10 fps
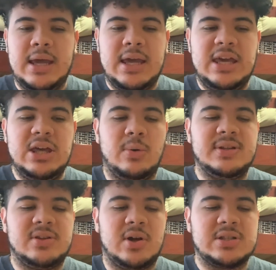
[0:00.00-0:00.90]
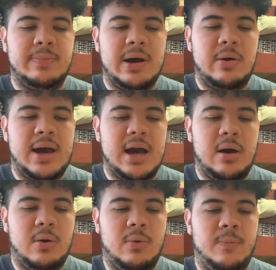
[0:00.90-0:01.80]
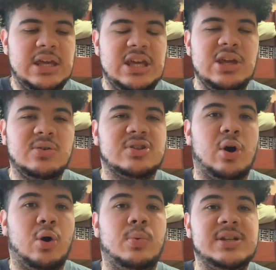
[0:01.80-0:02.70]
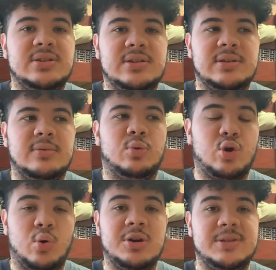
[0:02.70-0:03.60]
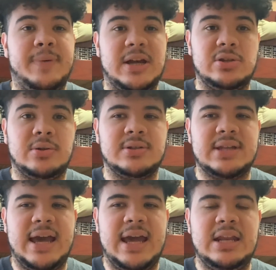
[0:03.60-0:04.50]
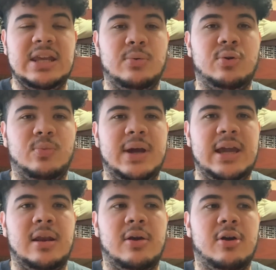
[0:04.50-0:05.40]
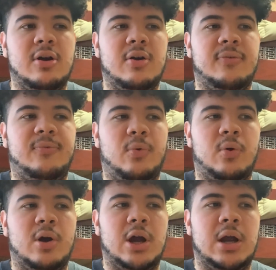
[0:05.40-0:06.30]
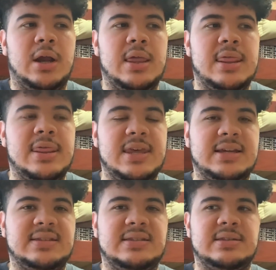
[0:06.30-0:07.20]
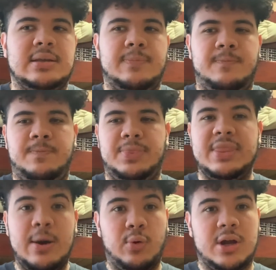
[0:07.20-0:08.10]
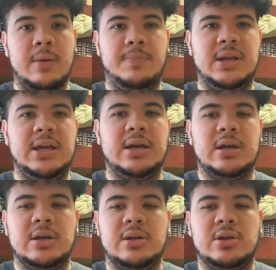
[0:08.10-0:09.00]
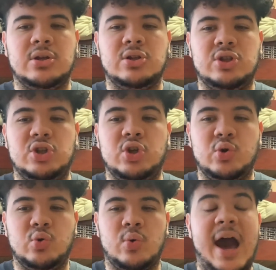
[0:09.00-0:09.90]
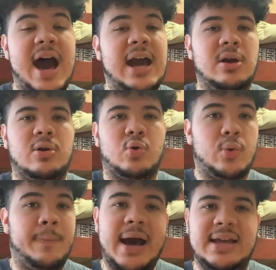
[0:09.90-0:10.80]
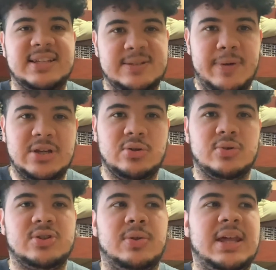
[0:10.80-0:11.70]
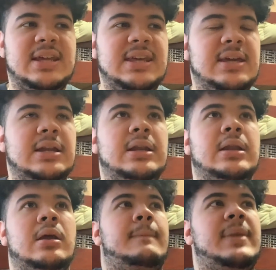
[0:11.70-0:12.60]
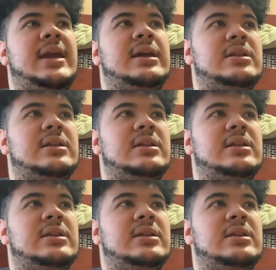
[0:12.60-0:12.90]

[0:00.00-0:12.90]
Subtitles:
He always talks about how he used to always record specials, and he would wait for this network company to hire or buy his specials so that he can make it